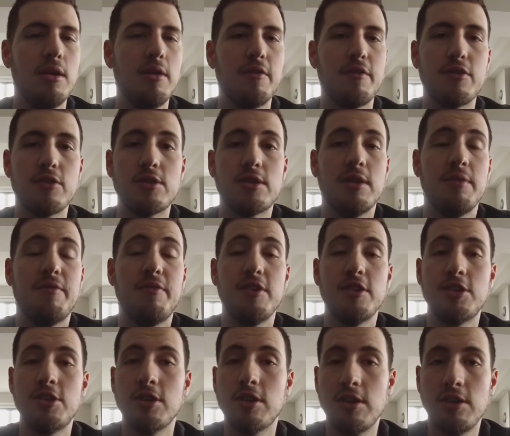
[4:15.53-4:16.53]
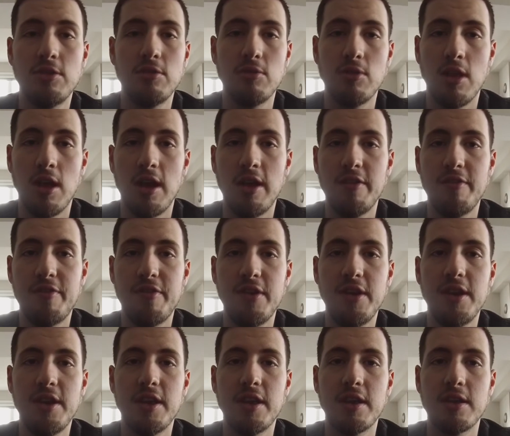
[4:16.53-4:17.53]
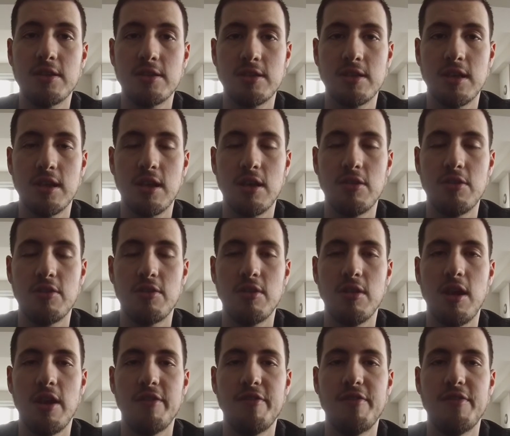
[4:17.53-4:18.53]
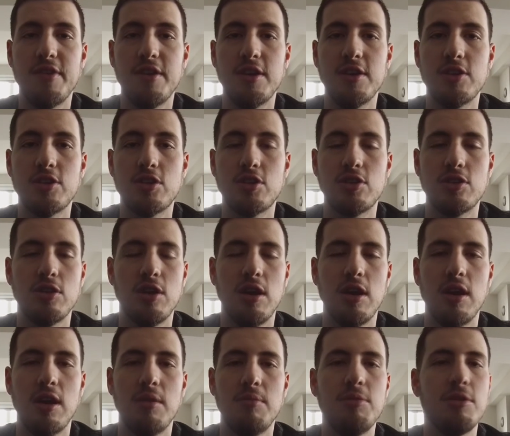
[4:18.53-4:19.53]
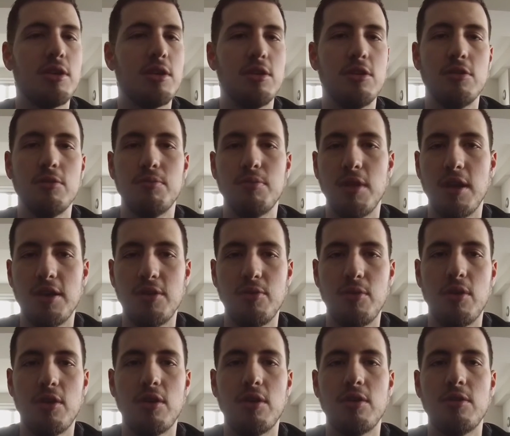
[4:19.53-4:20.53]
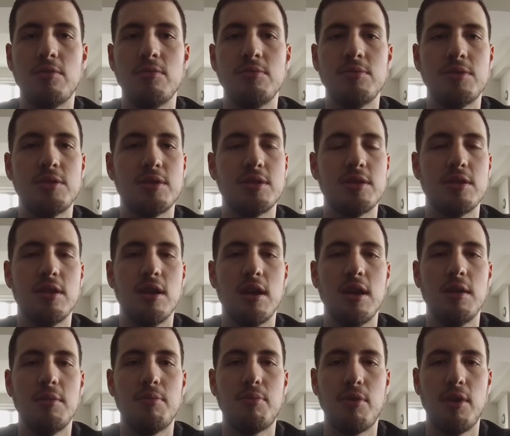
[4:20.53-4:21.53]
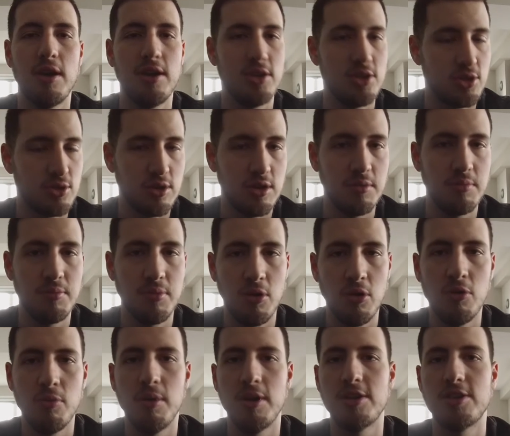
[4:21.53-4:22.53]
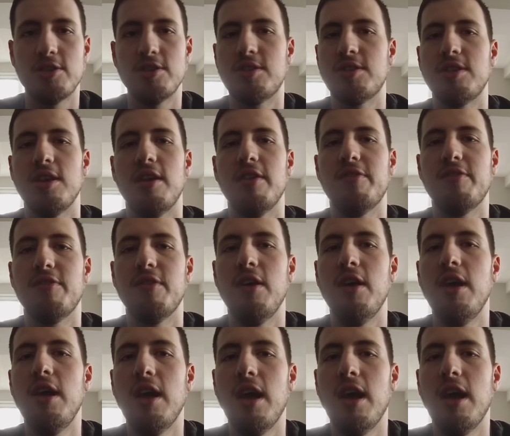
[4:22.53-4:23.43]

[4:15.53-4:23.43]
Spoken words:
for some fish you can do live feedings like other live fish. You can do bloodworms, brine shrimp, a whole bunch of stuff.